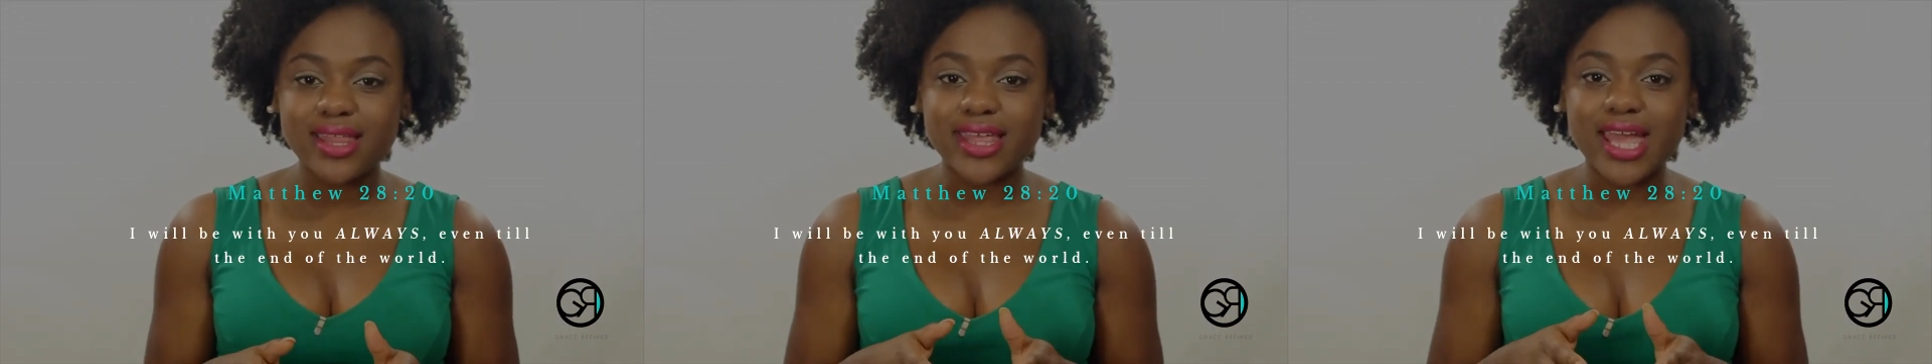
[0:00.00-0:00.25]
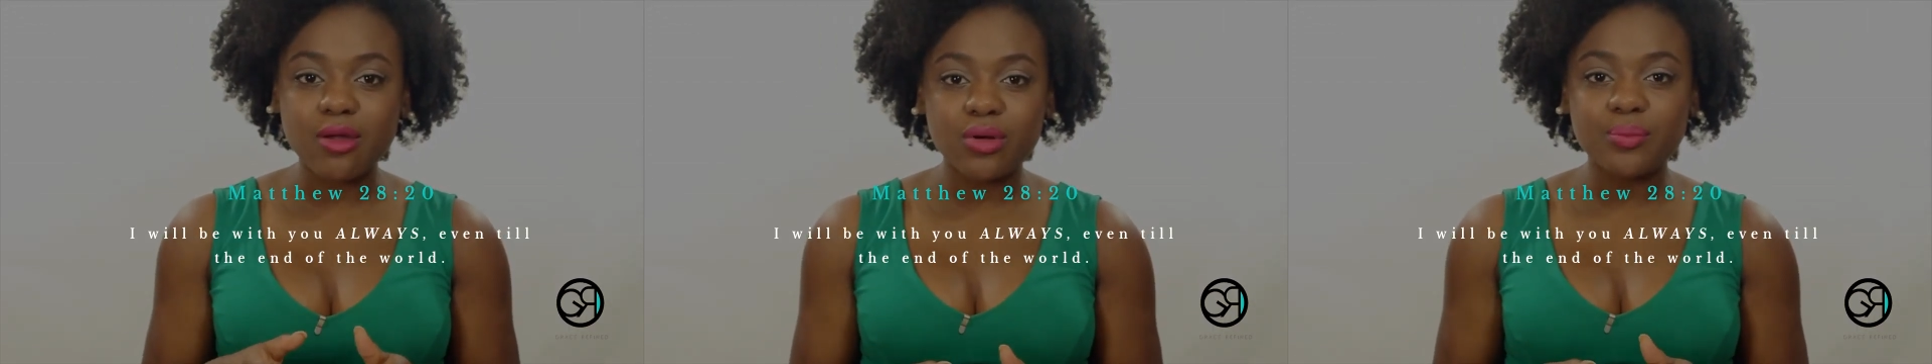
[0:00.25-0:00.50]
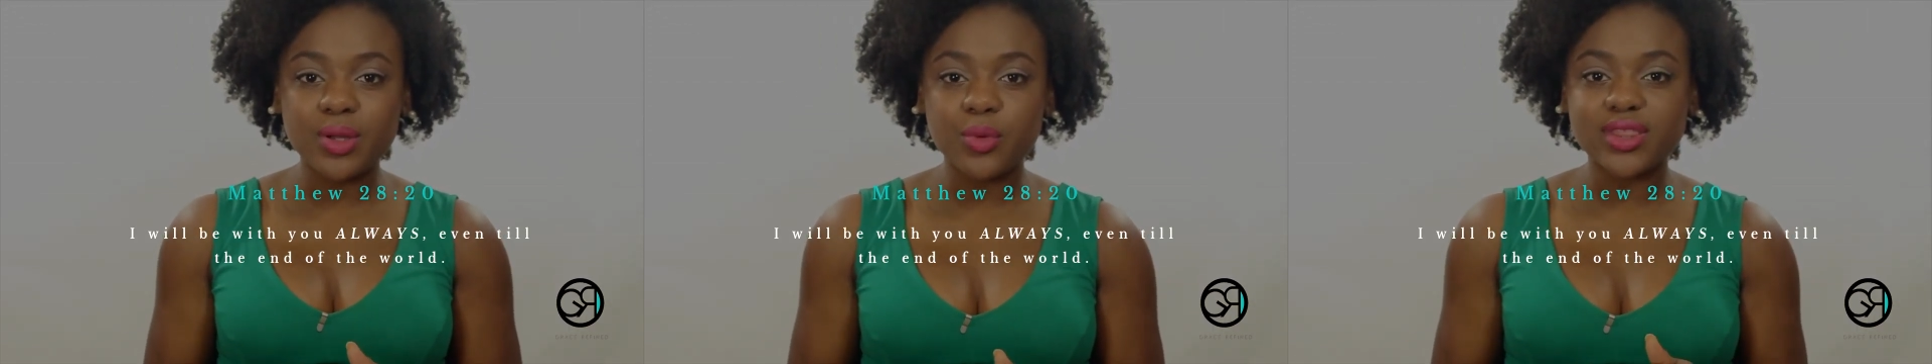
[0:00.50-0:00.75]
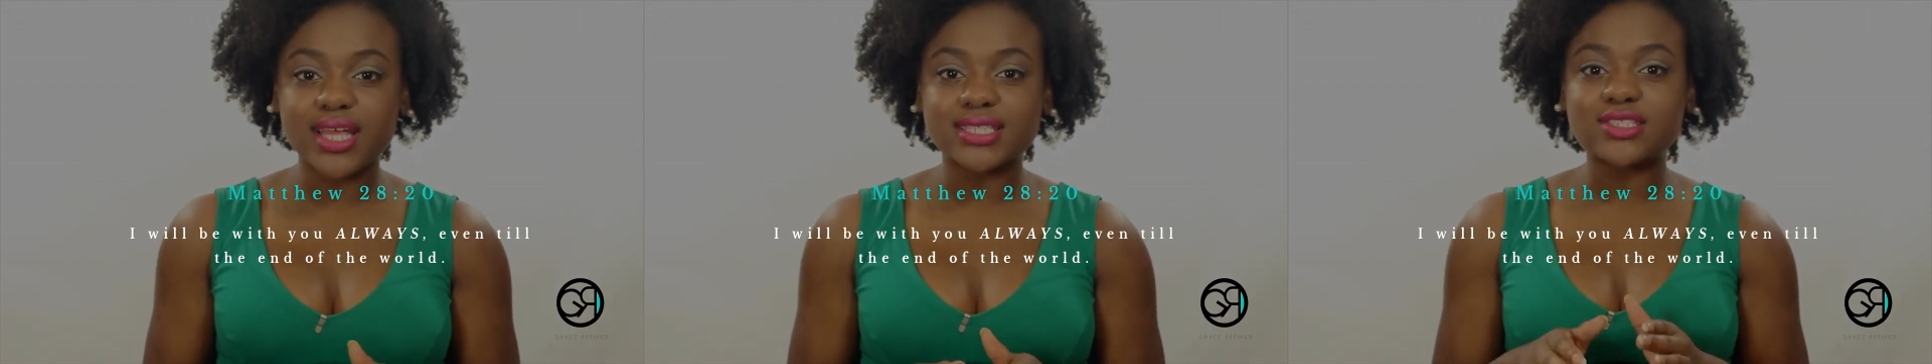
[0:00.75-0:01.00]
that he will be
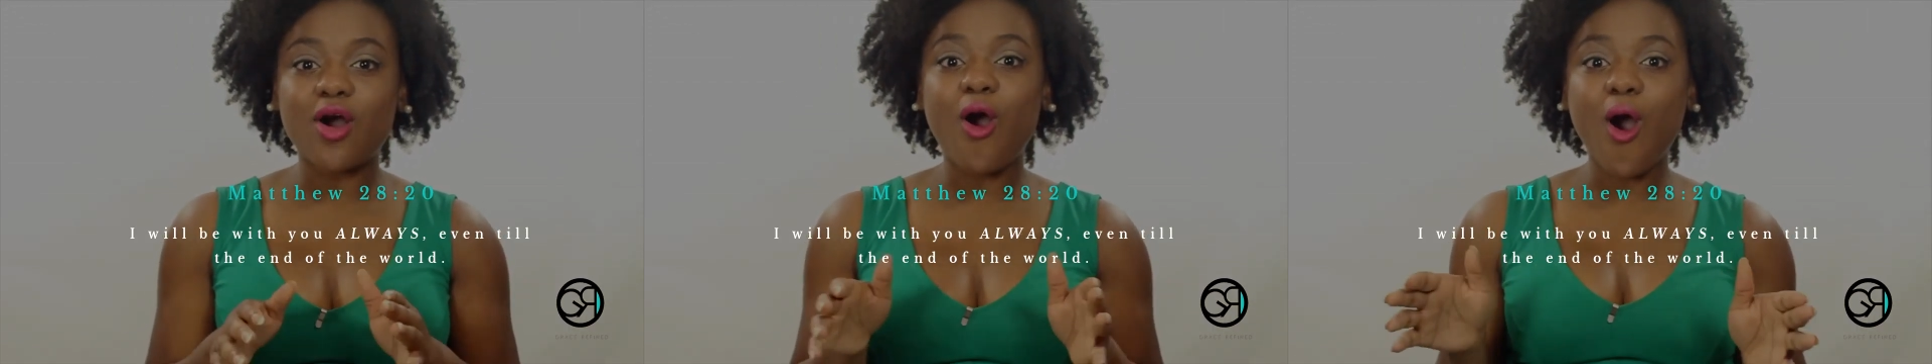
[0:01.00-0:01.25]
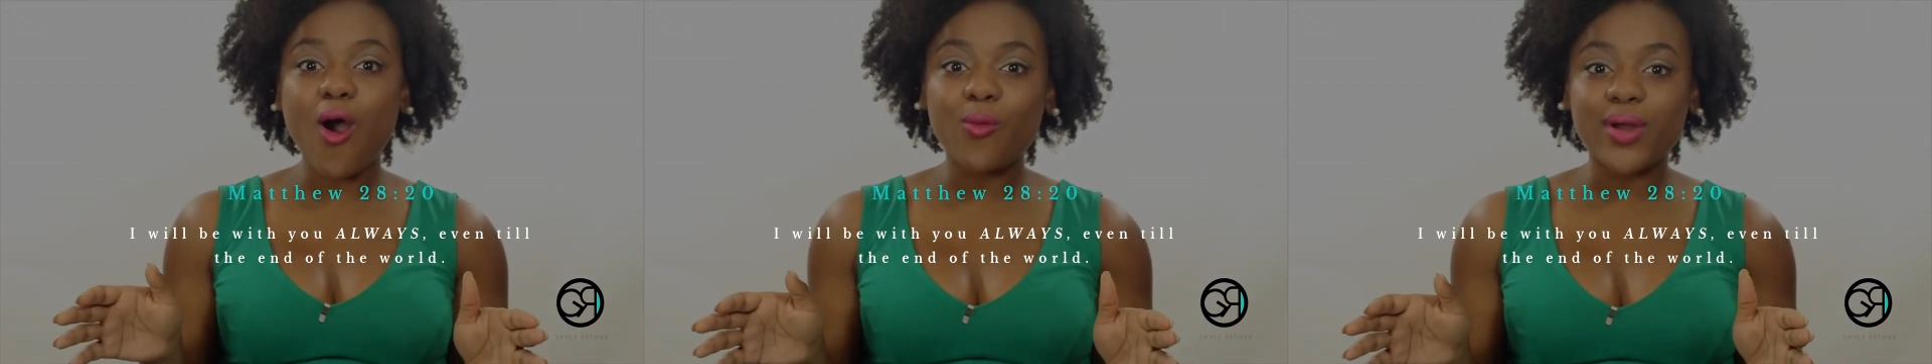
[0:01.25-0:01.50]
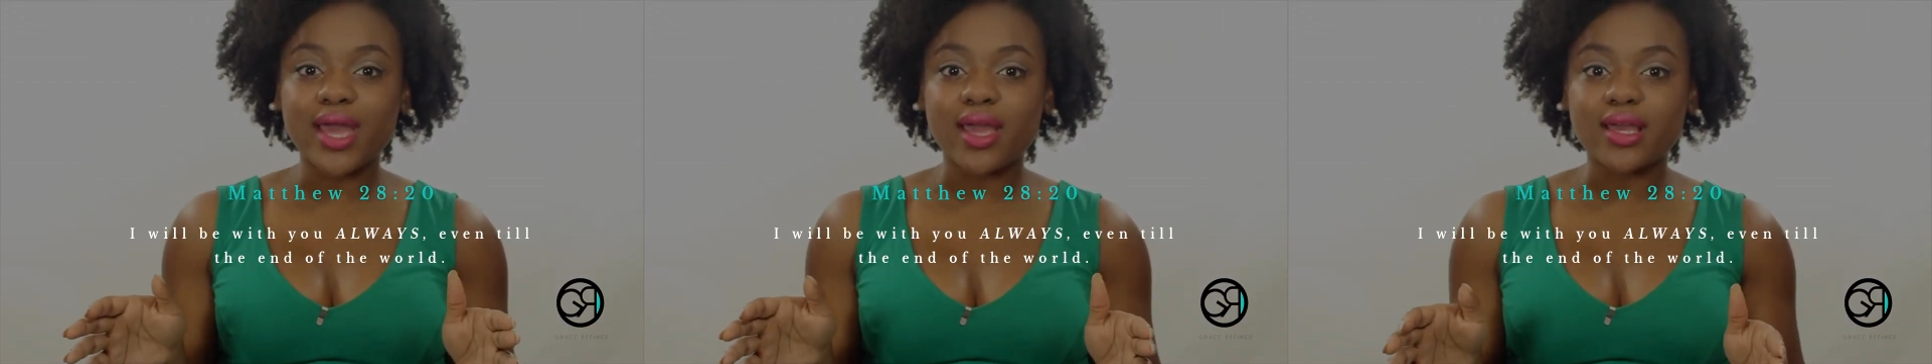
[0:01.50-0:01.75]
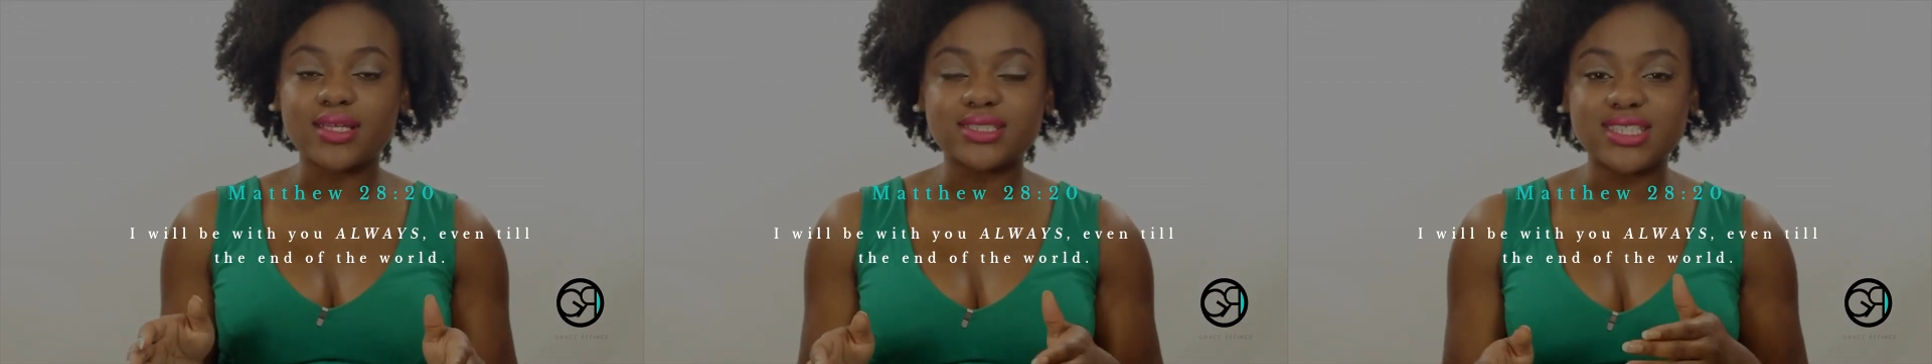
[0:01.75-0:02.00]
with us always,